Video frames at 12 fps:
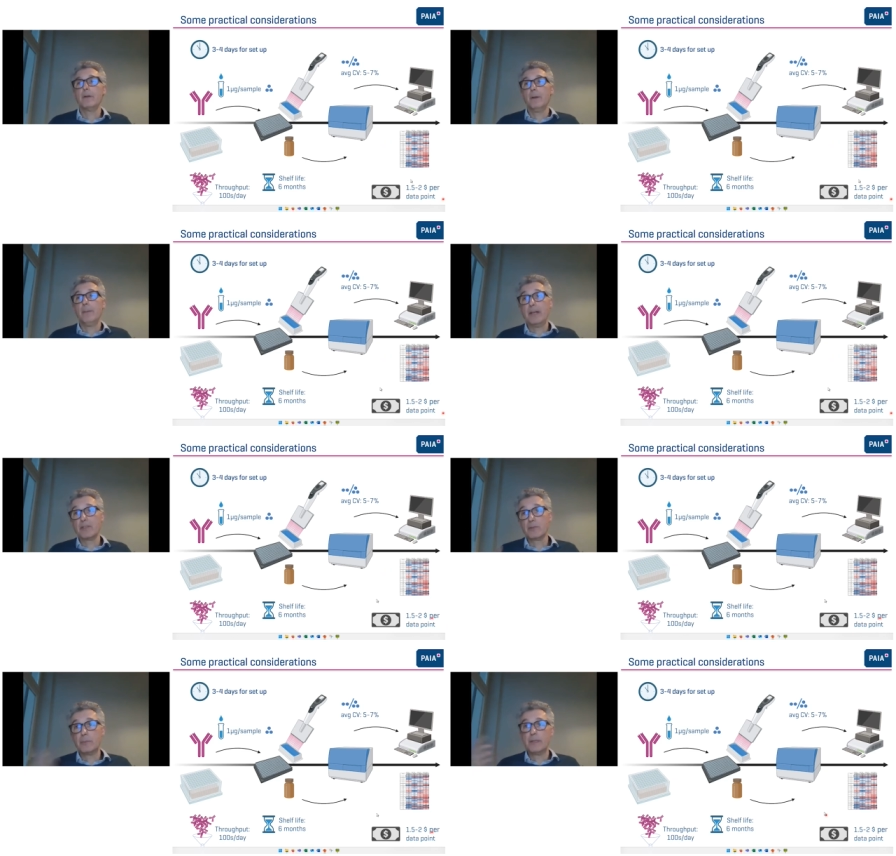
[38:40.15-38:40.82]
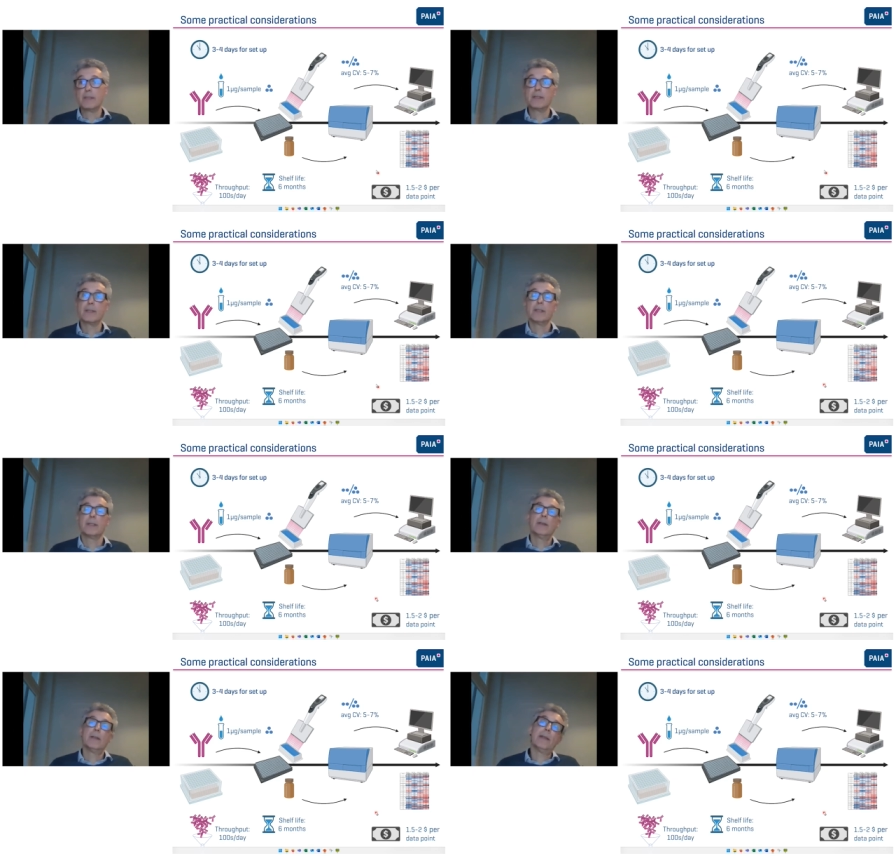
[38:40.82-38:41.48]
measurements.
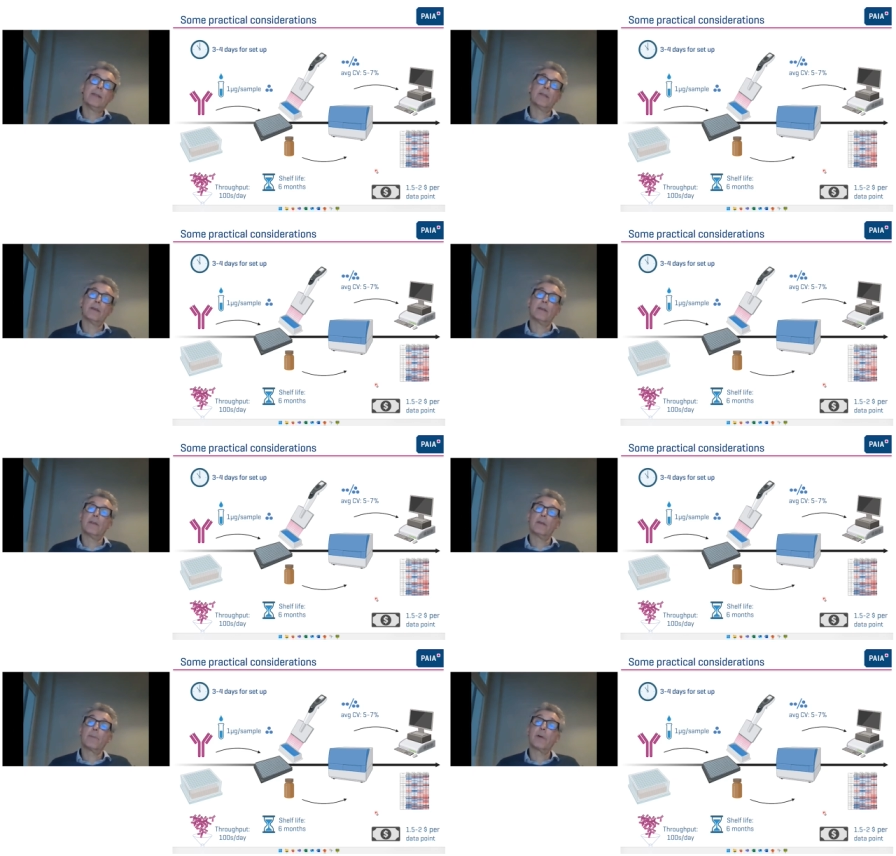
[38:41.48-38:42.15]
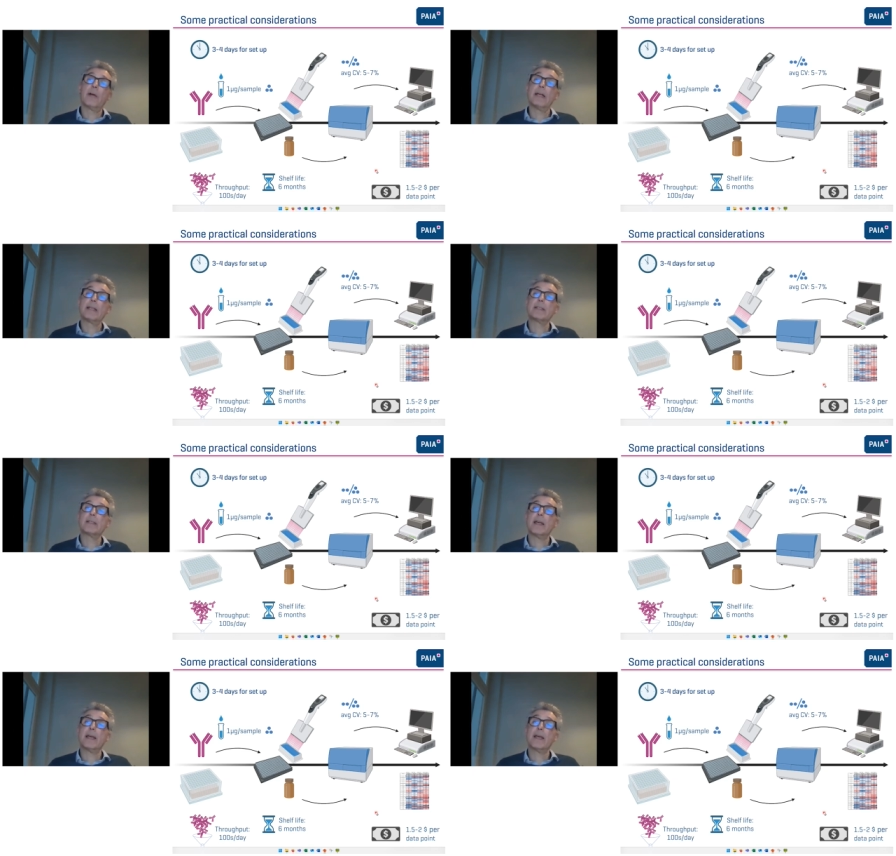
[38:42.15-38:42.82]
And the price
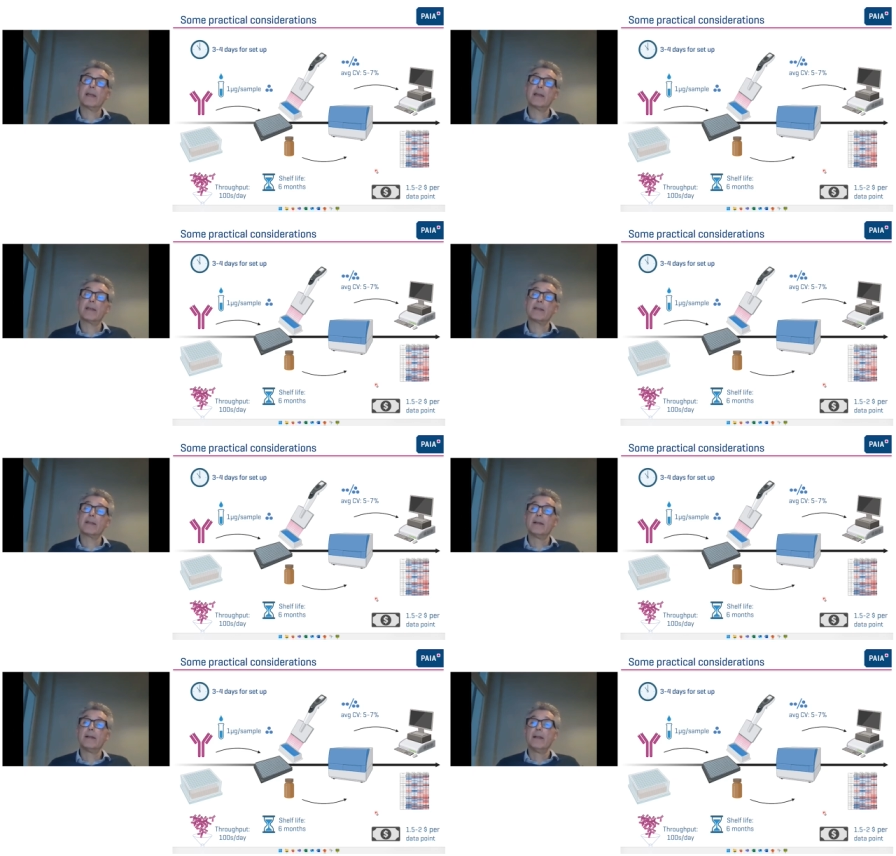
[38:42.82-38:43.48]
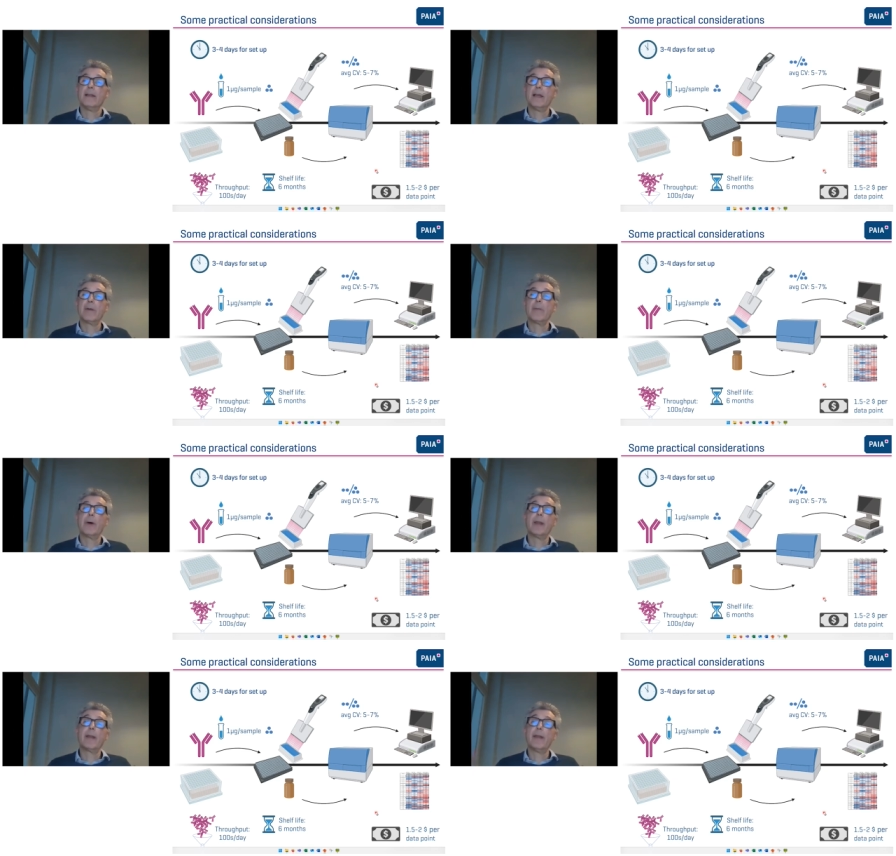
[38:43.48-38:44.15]
tag is like
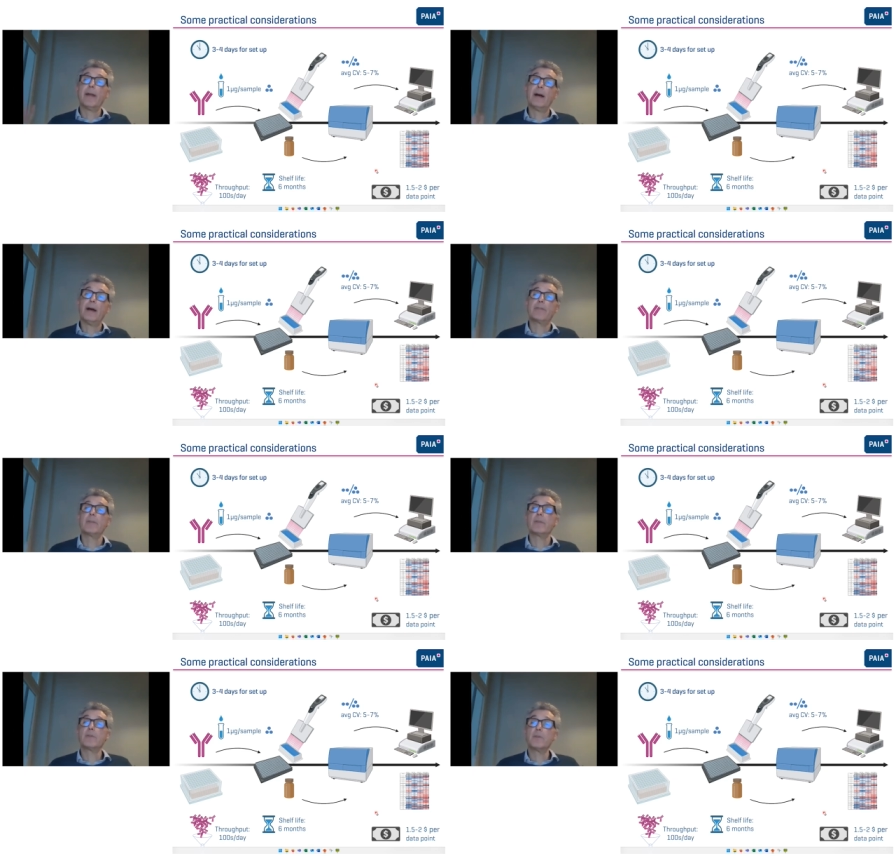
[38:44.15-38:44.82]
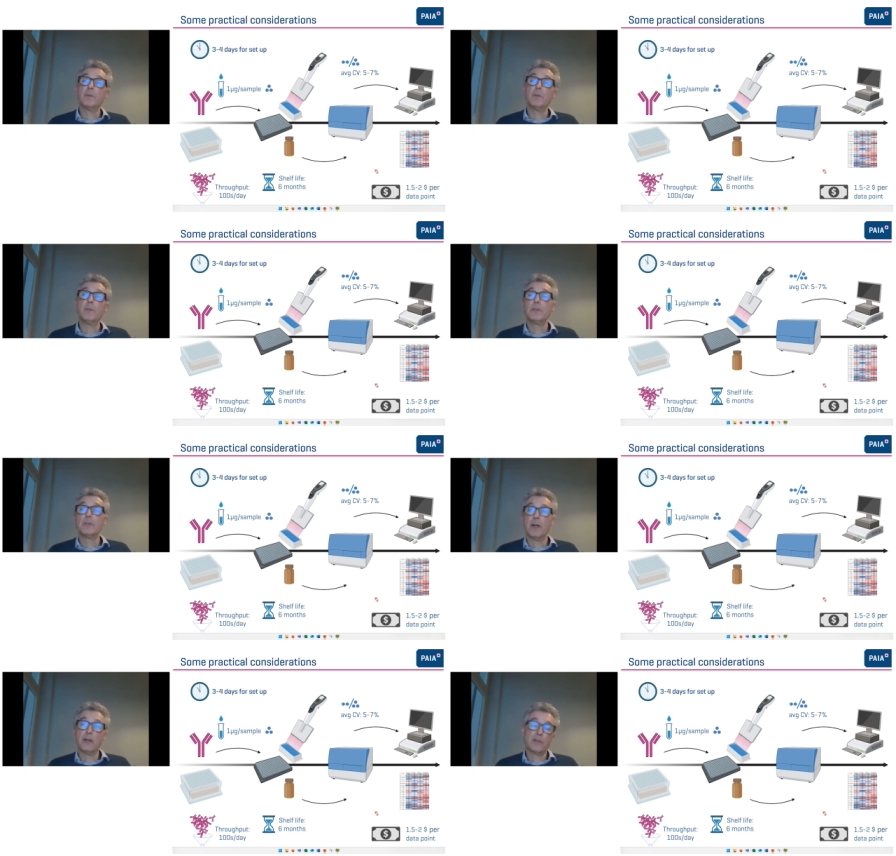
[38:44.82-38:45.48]
$1.50 to $2
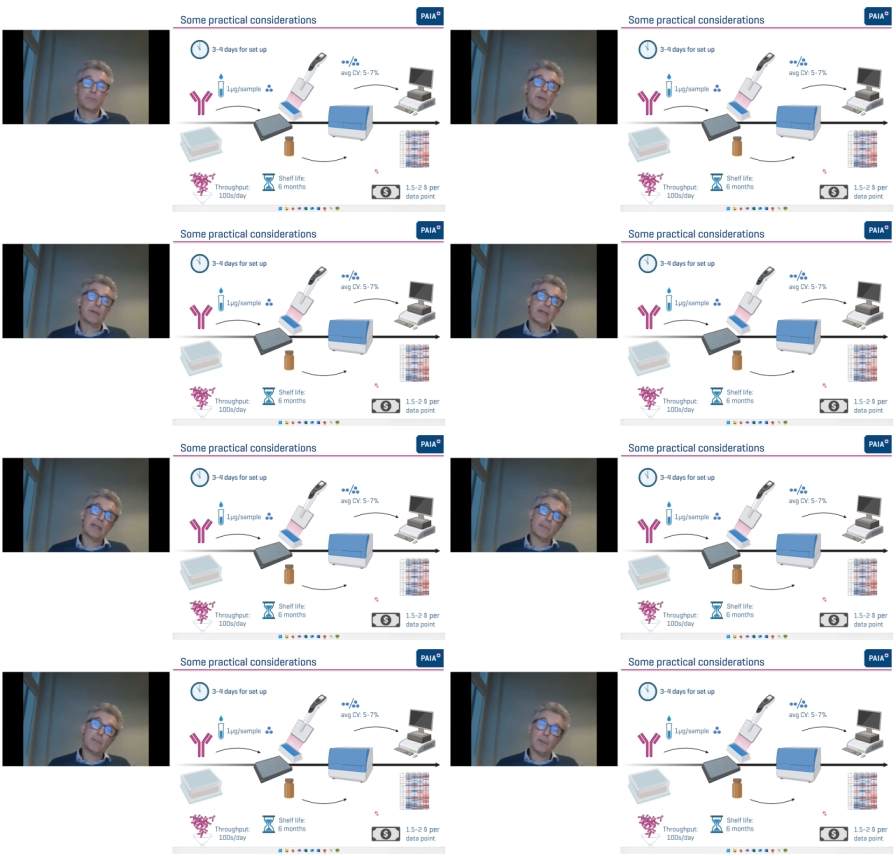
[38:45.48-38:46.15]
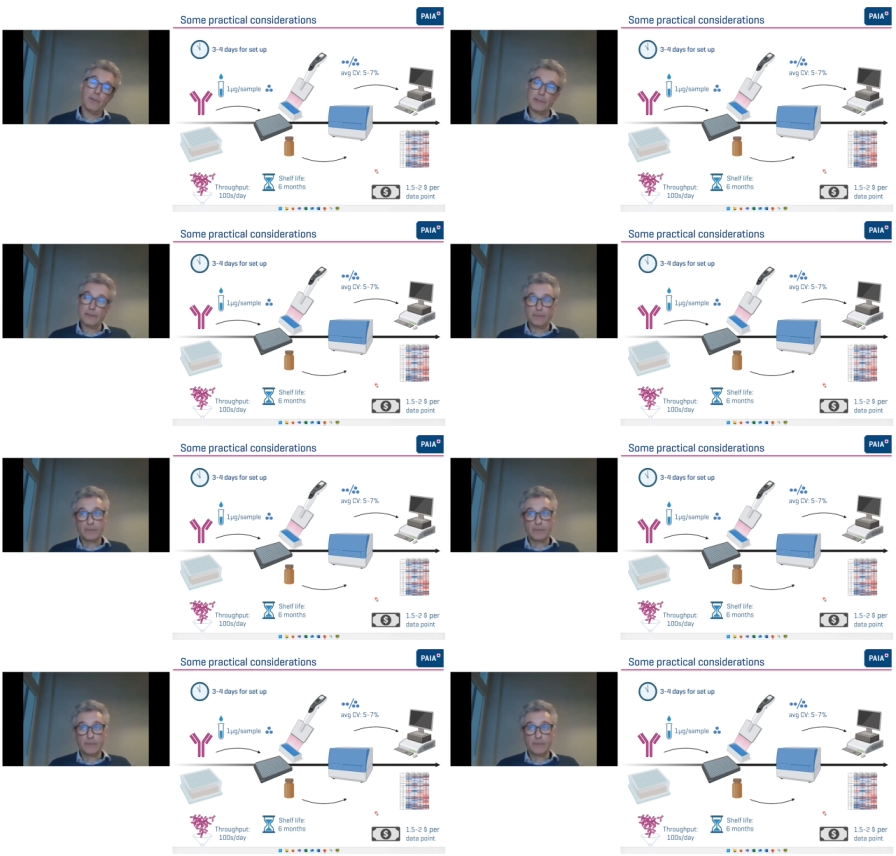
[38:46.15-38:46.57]
per data point,